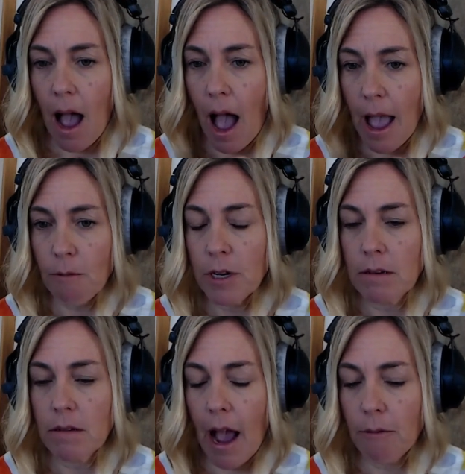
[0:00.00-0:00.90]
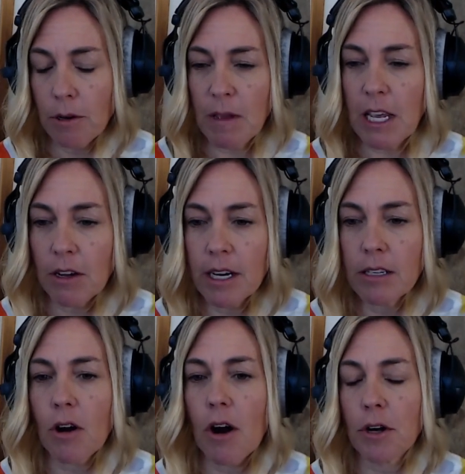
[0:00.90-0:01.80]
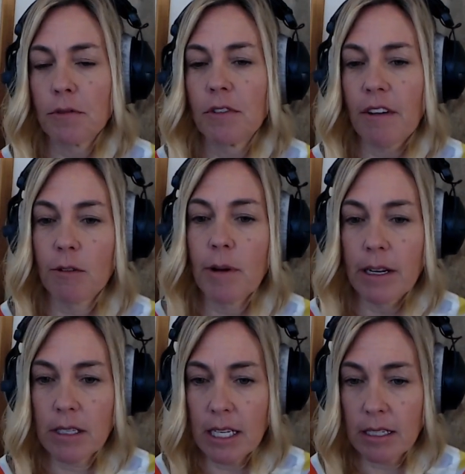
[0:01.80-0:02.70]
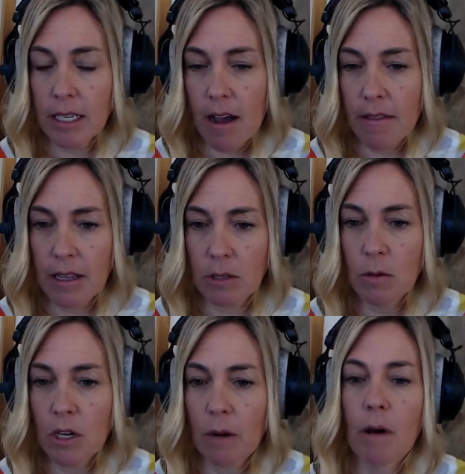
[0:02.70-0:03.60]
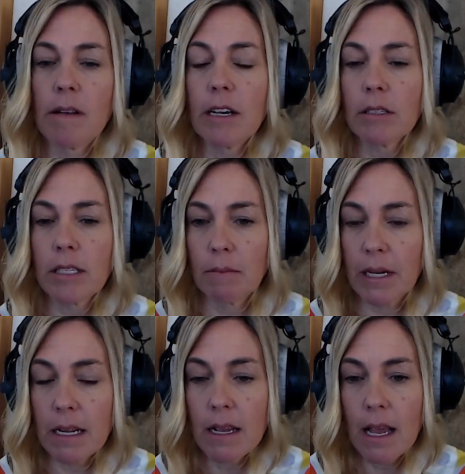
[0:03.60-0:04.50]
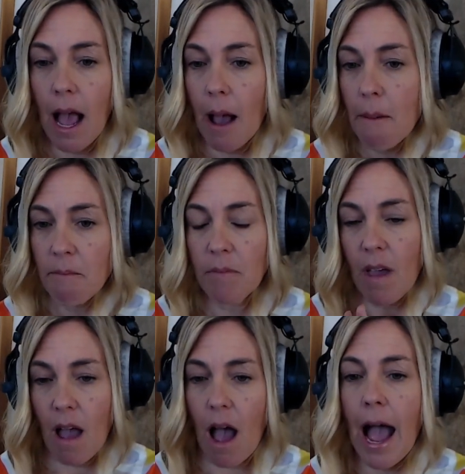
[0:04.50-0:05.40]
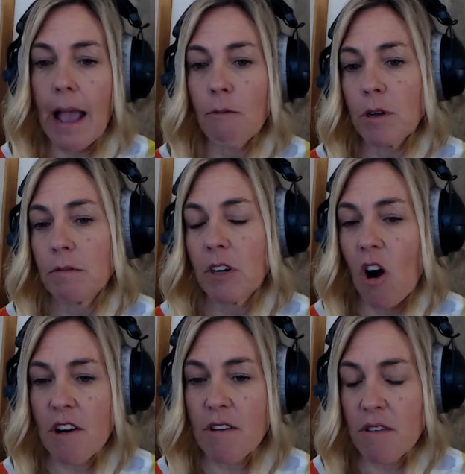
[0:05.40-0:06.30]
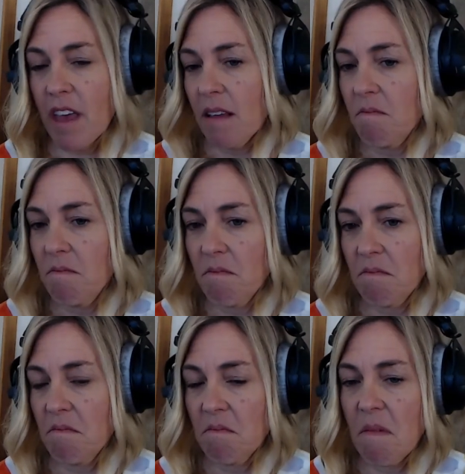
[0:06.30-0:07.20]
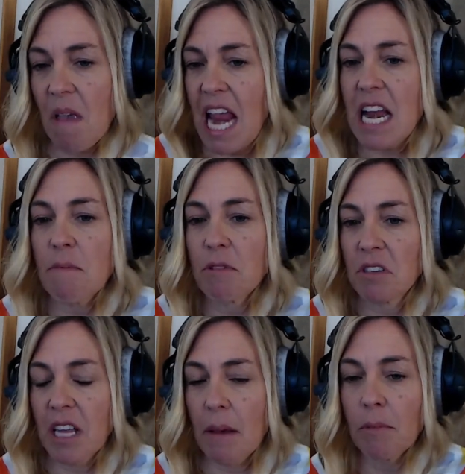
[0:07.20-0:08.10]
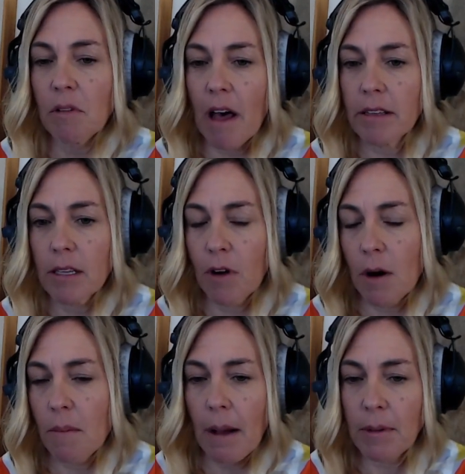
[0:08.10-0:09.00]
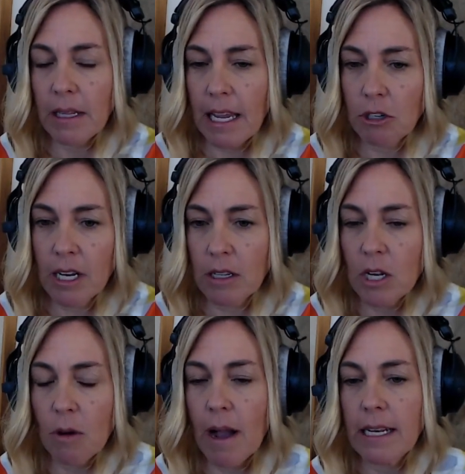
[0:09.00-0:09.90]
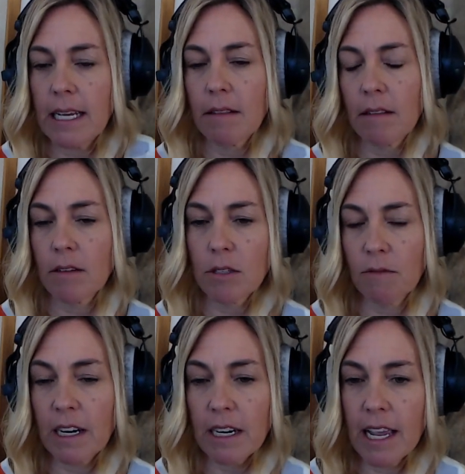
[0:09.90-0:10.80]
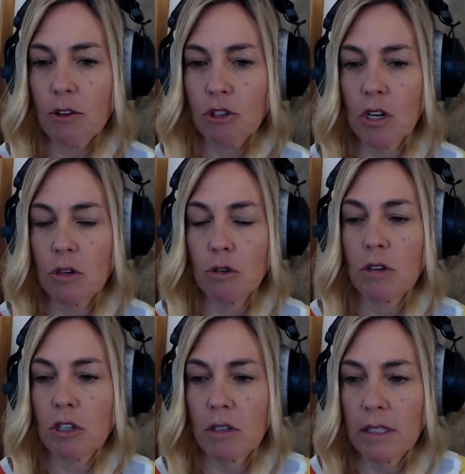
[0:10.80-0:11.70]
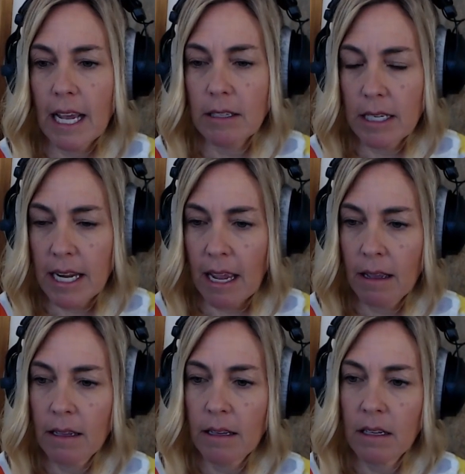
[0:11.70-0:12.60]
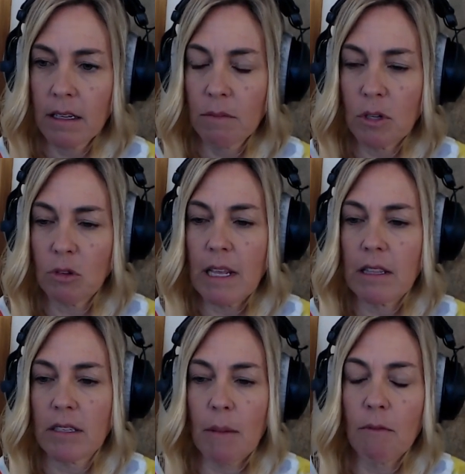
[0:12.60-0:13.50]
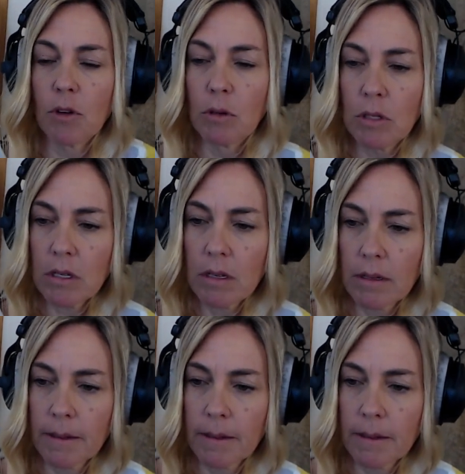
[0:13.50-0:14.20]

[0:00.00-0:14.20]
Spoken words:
I would be curious, Carter, if you've ever read a statistic on this when you talk about Nielsen, but I would garner that 80% plus of our population has no idea that there's a variation in nutritional density between the same foods.